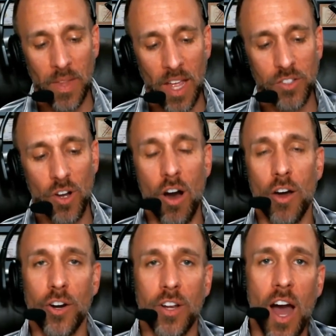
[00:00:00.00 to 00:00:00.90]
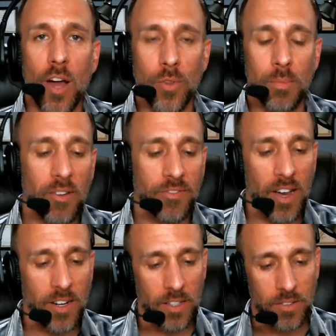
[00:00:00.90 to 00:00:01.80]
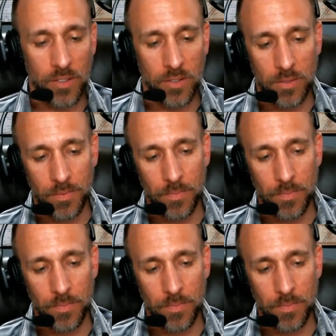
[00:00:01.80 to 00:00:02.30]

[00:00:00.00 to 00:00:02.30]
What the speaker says: and to honor God with my finances.